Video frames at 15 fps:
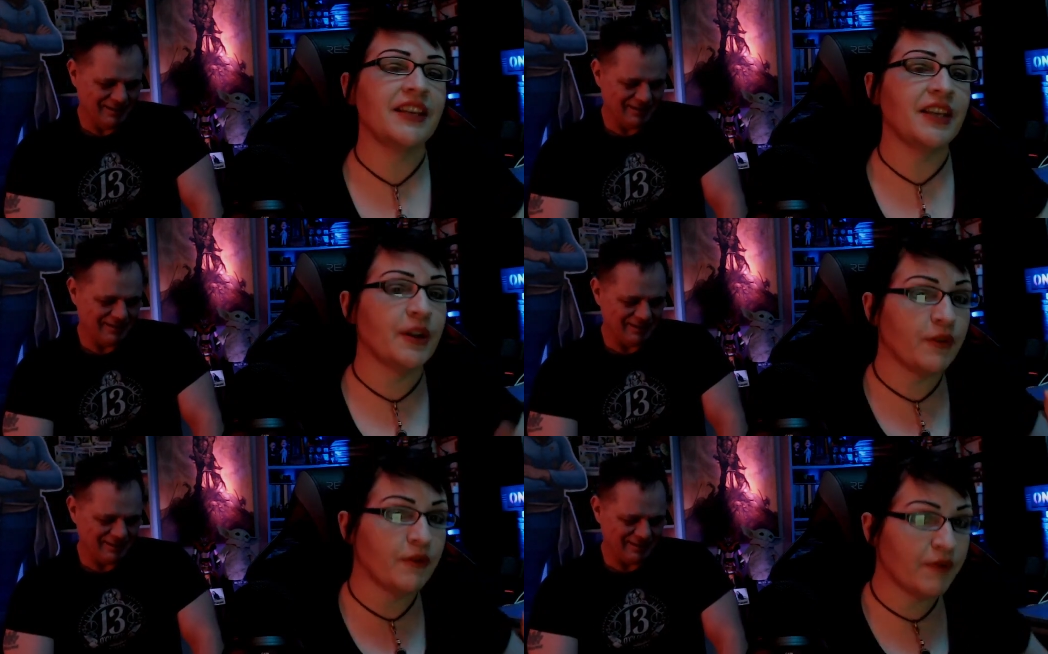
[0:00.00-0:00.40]

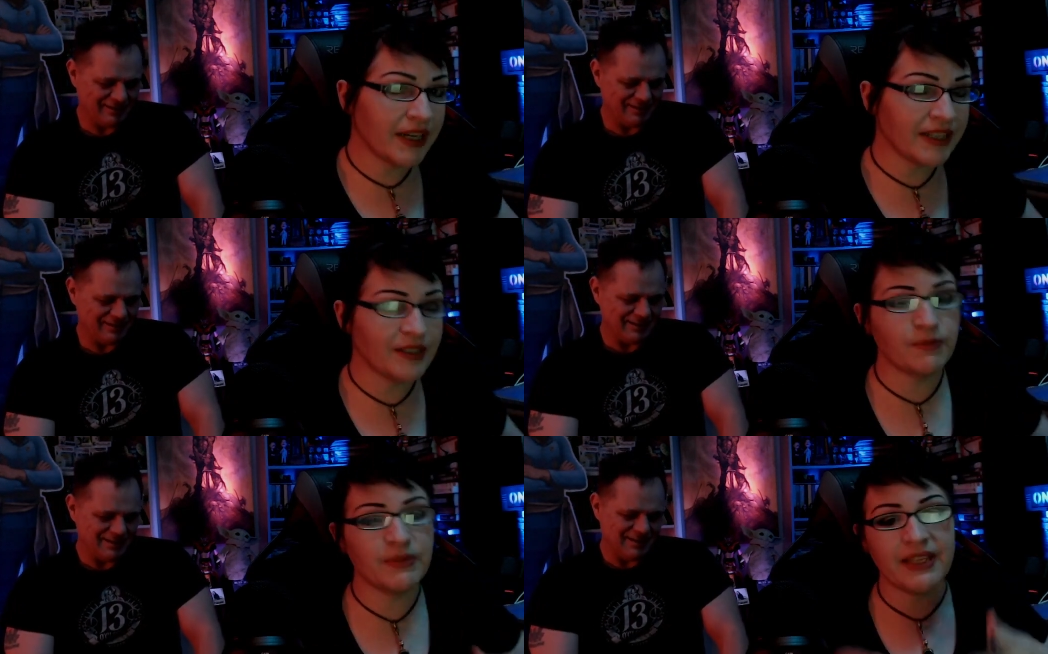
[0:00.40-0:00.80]
Speaker 1: you know the
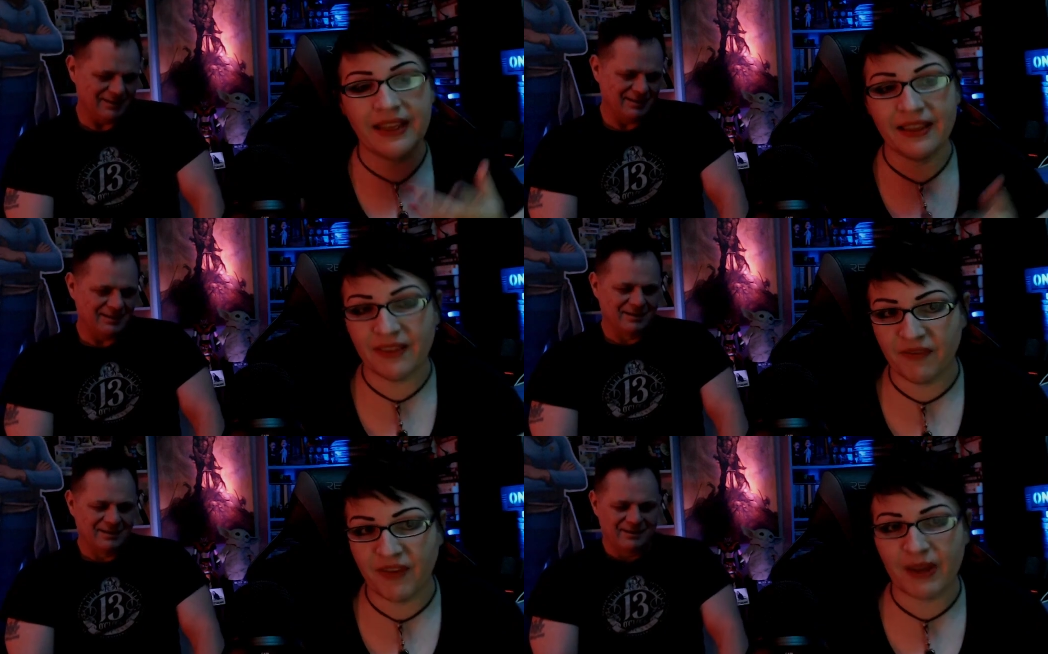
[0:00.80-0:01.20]
victims
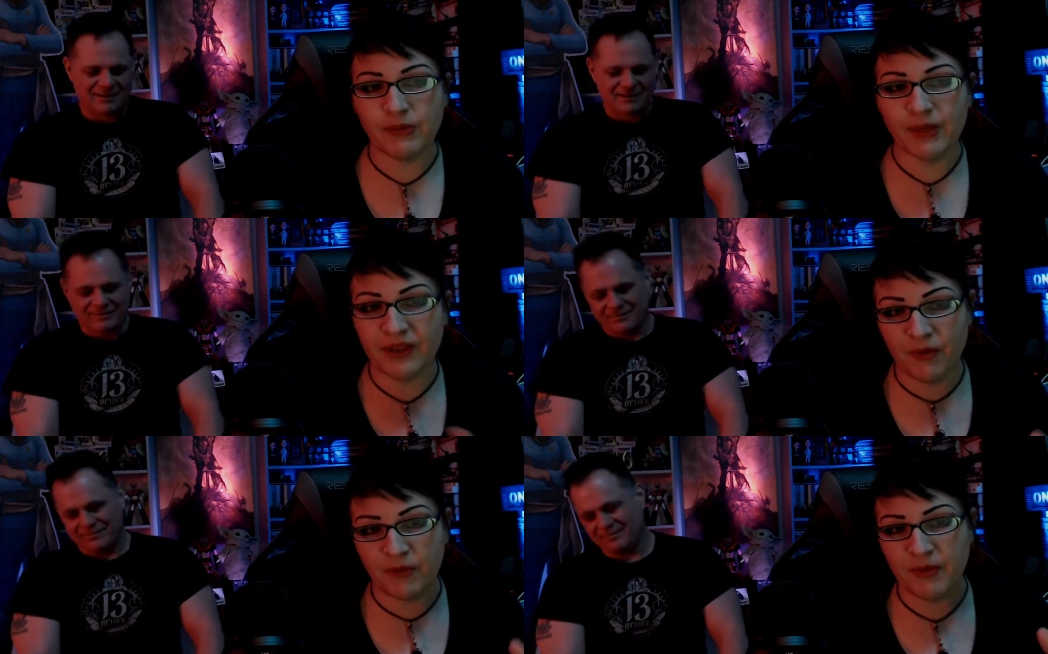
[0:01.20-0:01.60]
and the
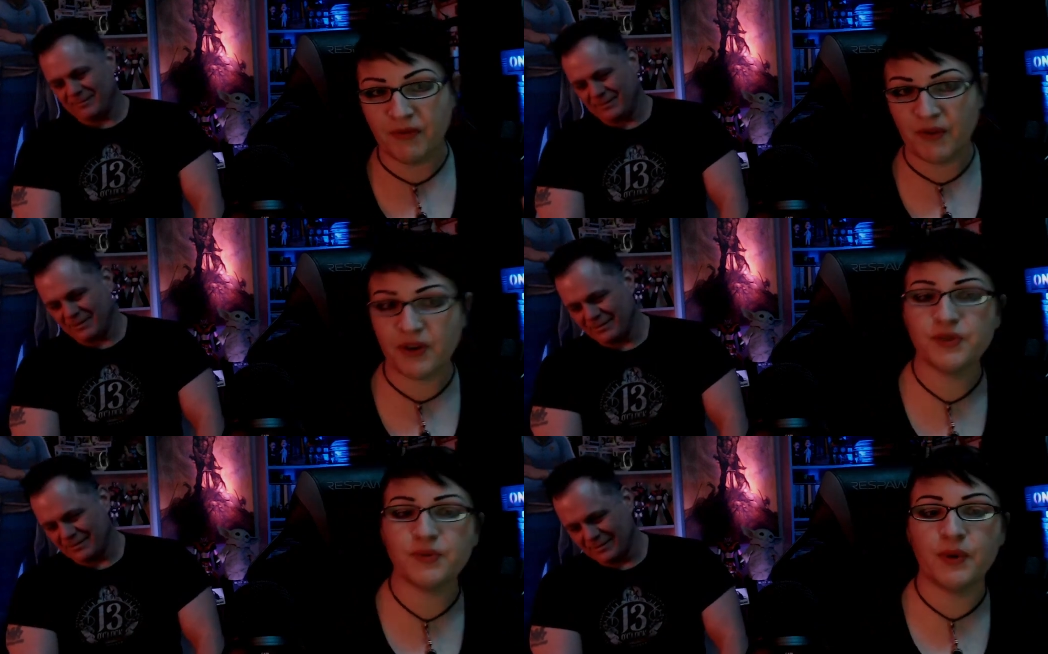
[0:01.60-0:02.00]
family from the
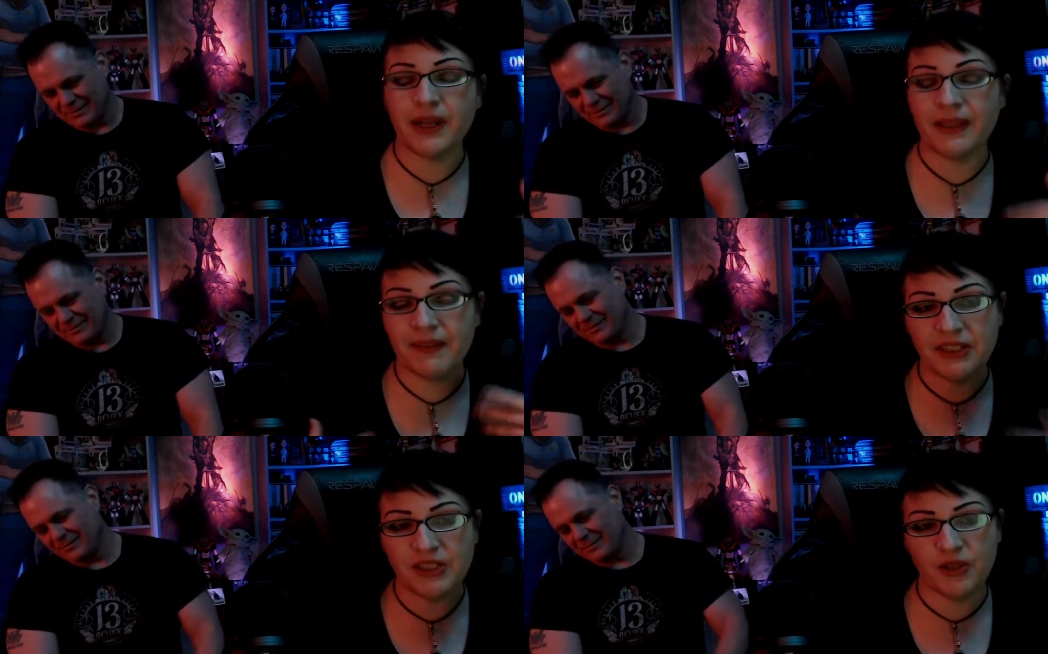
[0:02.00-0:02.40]
first
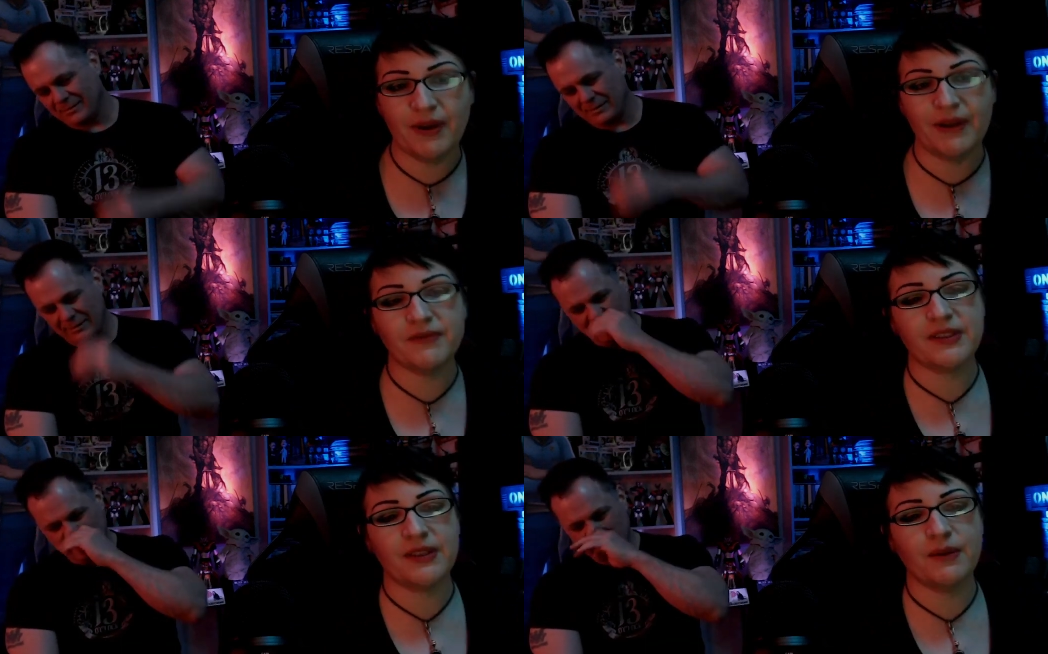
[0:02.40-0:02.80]
one and they do
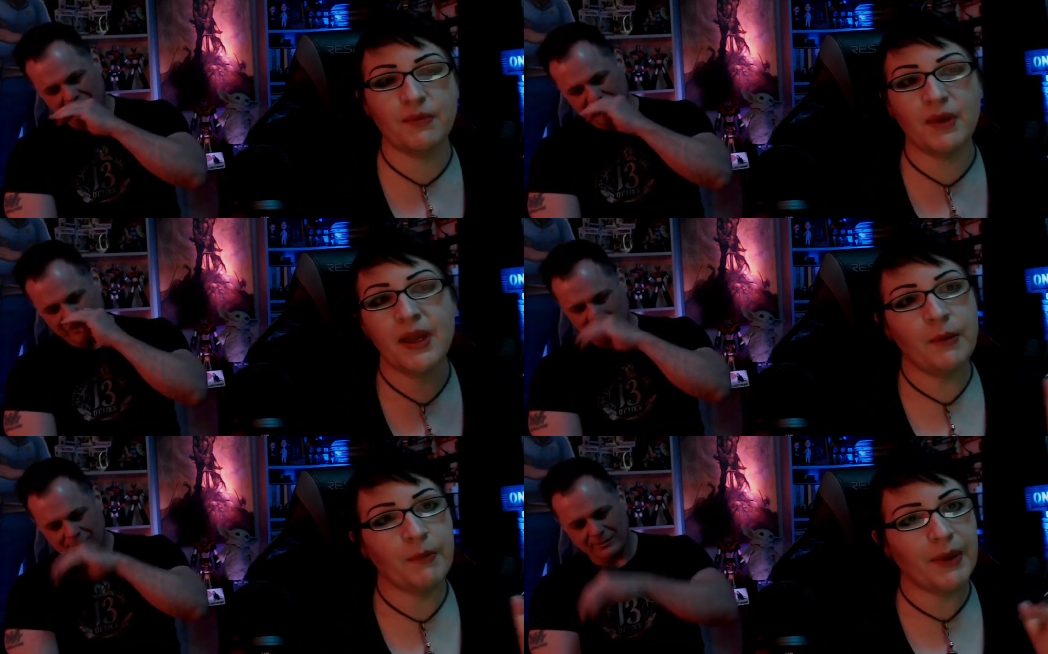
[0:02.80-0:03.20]
have some